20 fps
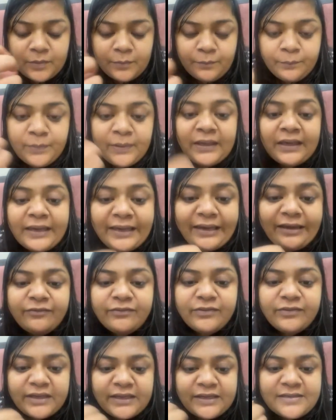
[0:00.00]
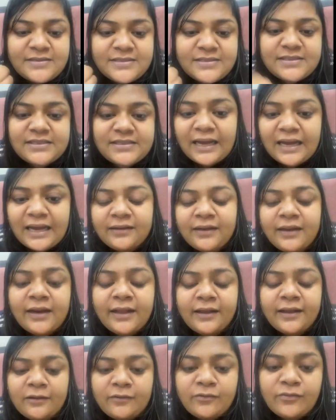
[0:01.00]
behave exactly
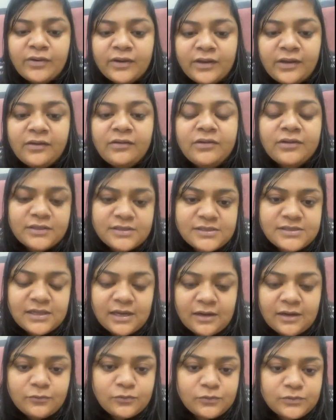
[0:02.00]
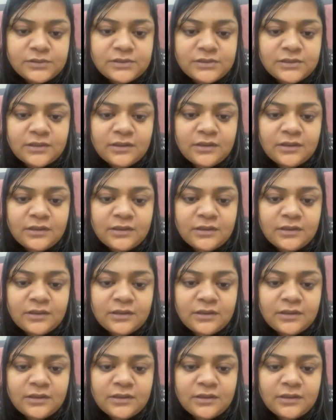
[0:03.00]
like a fakir in this house?